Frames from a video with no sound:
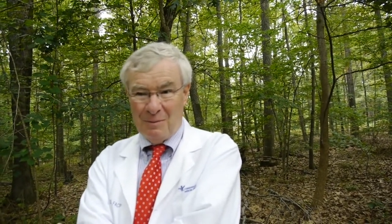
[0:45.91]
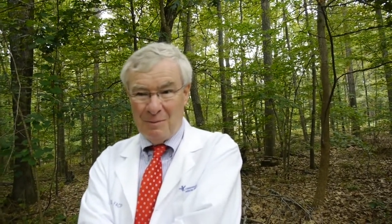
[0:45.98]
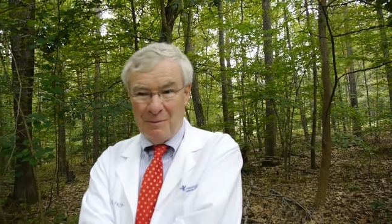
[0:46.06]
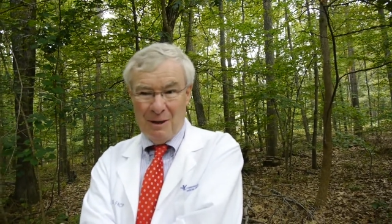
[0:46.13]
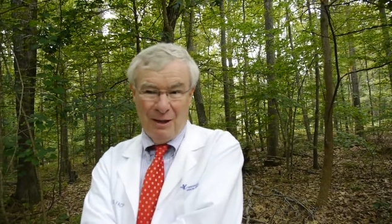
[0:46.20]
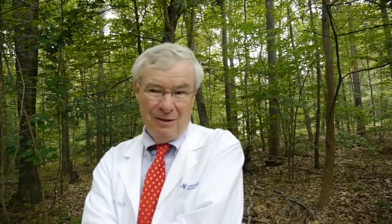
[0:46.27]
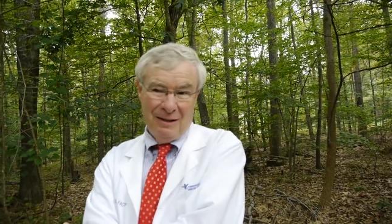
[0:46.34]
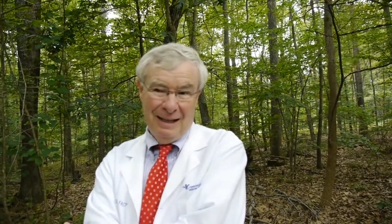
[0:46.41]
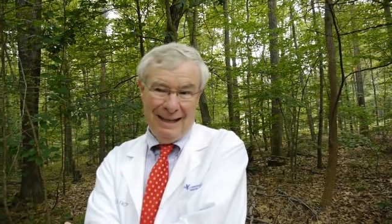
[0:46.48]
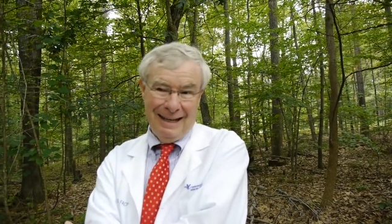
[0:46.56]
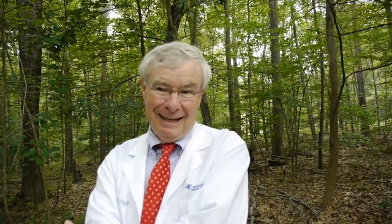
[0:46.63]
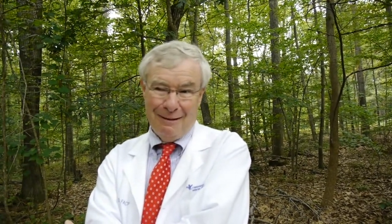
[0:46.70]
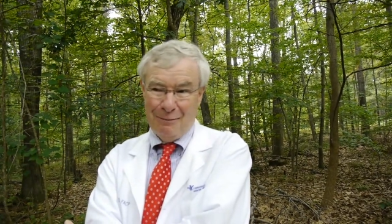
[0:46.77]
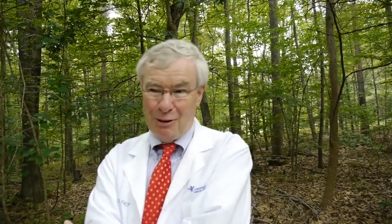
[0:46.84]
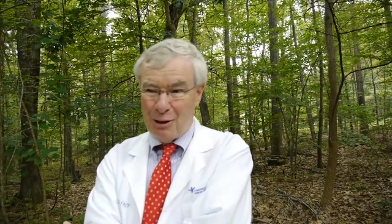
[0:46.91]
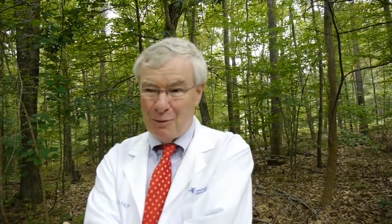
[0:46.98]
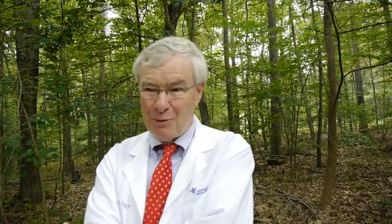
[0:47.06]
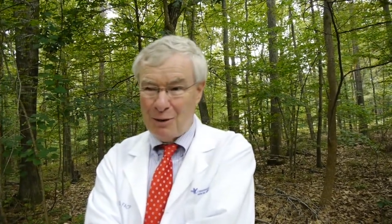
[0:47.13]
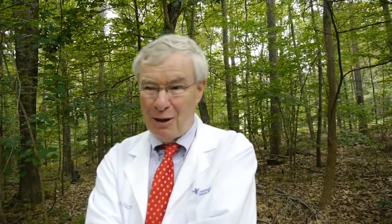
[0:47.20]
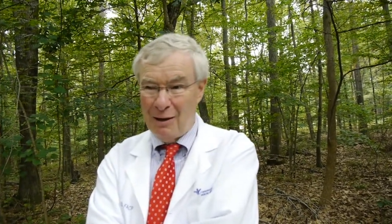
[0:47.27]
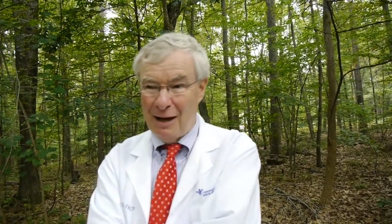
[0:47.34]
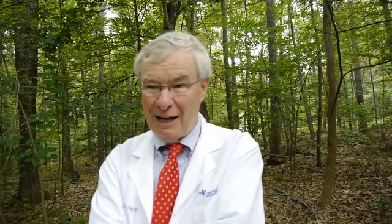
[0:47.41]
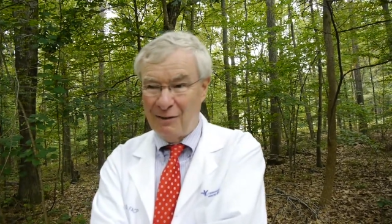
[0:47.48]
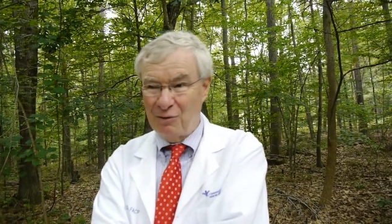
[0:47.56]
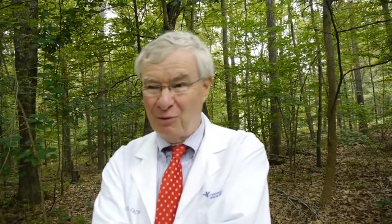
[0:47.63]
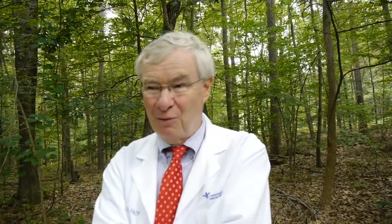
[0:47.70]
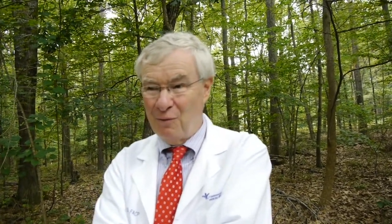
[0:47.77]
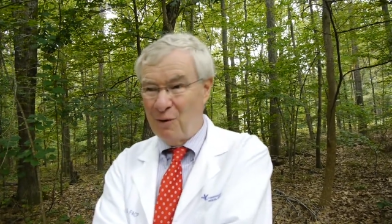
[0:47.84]
But you see it in you know young high
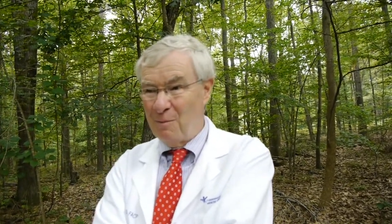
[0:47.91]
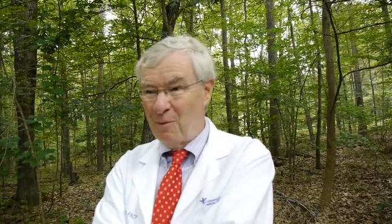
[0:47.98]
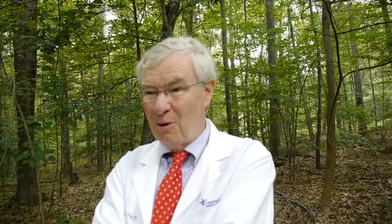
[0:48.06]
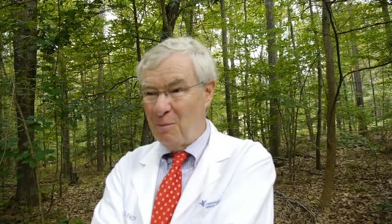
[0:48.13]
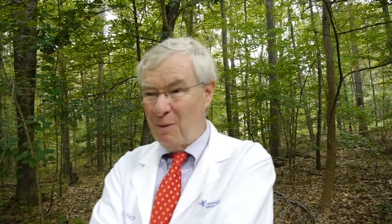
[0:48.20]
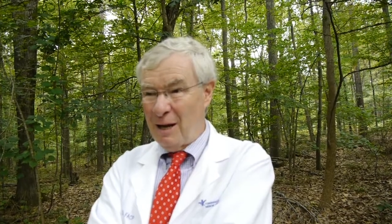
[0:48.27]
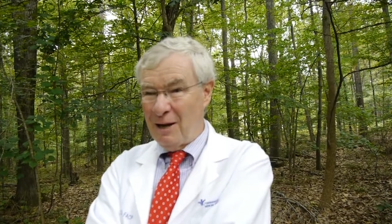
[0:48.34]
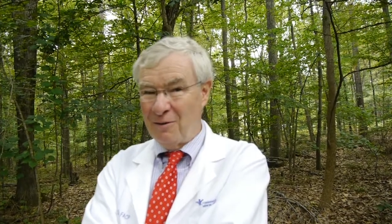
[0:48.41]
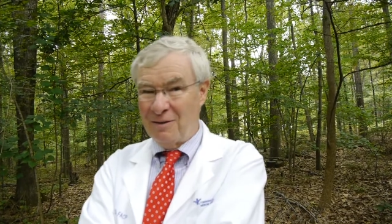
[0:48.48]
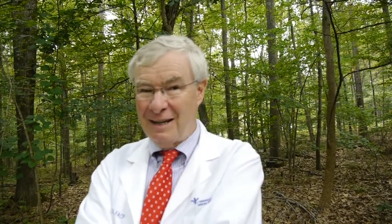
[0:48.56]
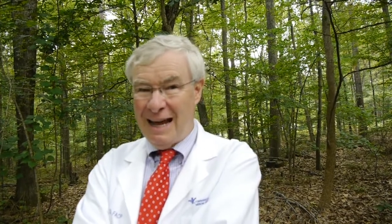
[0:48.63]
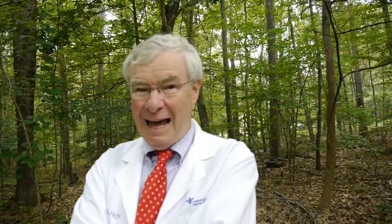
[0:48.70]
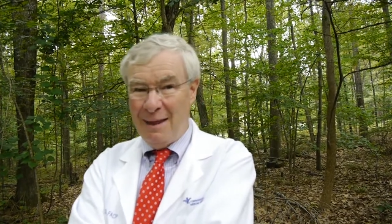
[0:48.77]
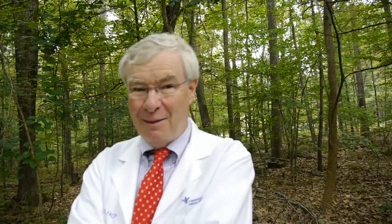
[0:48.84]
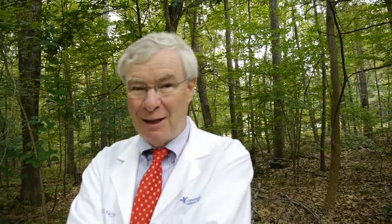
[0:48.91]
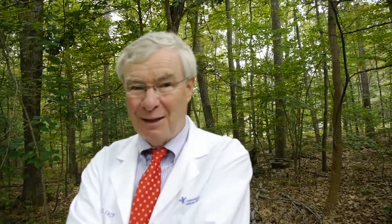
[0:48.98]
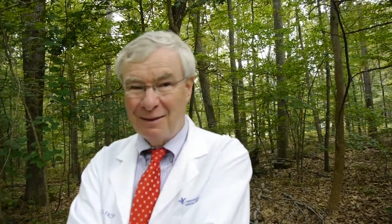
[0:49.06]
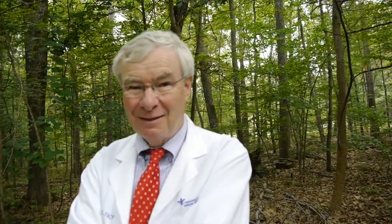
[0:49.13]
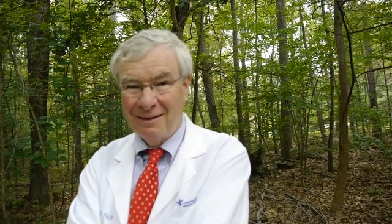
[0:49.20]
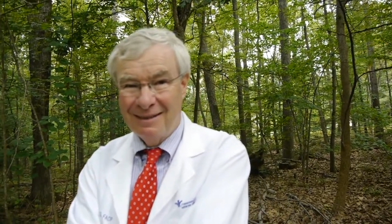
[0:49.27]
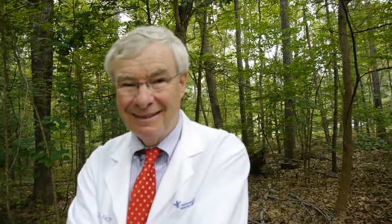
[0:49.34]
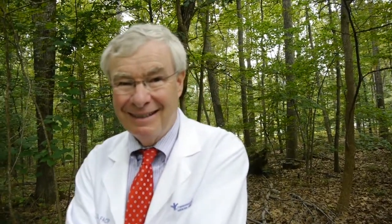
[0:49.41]
school football players and athletes.